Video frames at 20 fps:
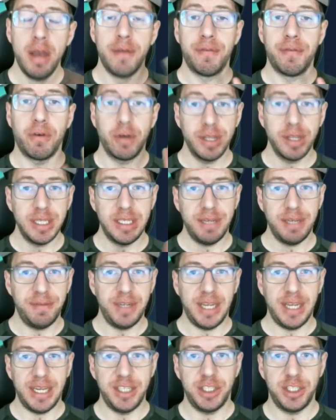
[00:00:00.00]
For the
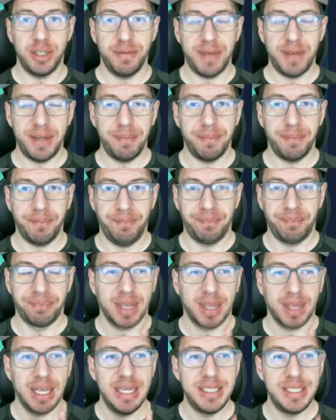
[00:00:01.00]
Dividation event,
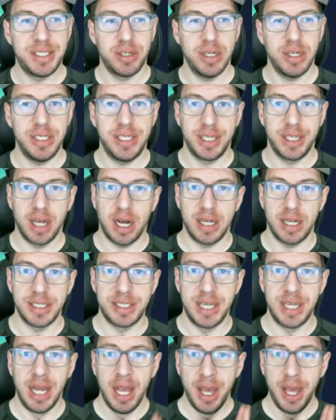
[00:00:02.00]
it's going to
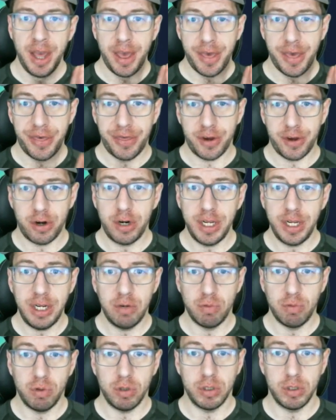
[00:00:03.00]
cost 30
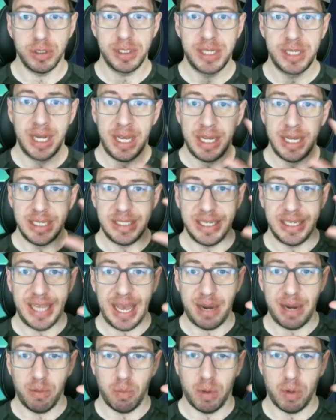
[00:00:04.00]
rolls to
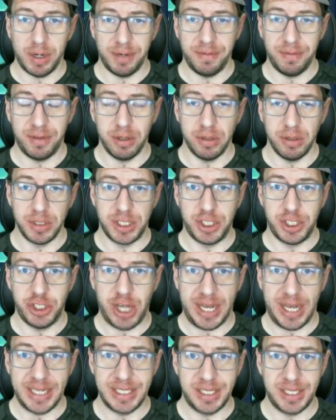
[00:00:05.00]
get one of those
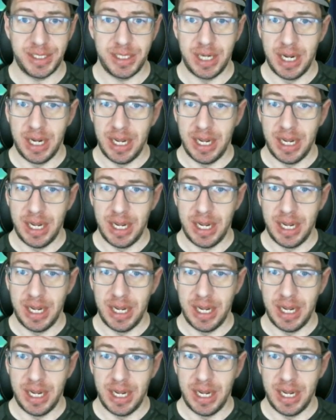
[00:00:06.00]
chests